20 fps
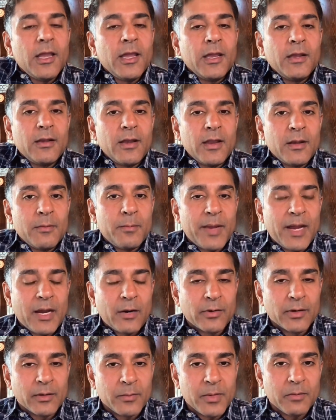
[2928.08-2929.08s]
and
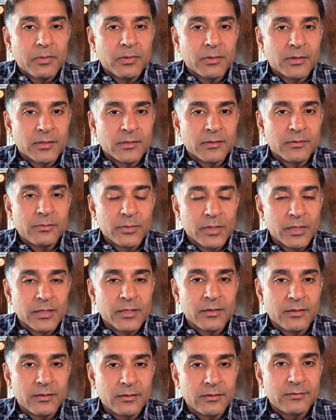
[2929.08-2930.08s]
empowering people to
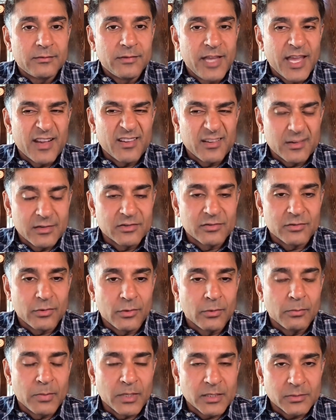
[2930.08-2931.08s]
really get
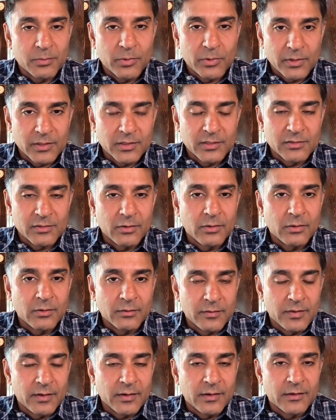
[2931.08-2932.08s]
much more in control
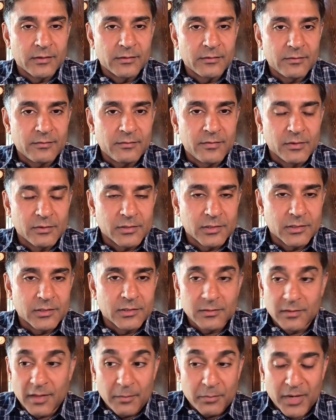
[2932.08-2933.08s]
of their
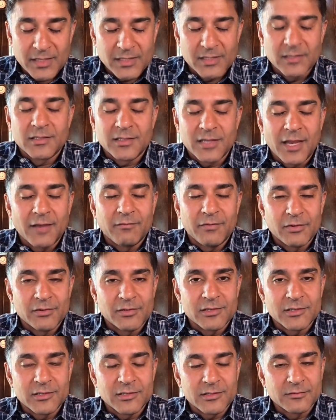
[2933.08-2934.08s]
futures, their presents and
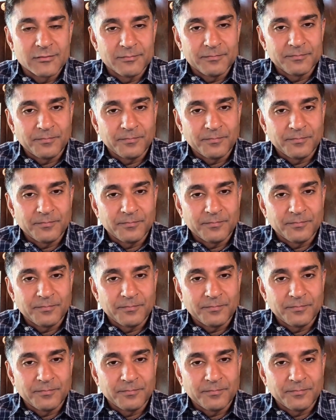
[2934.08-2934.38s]
futures.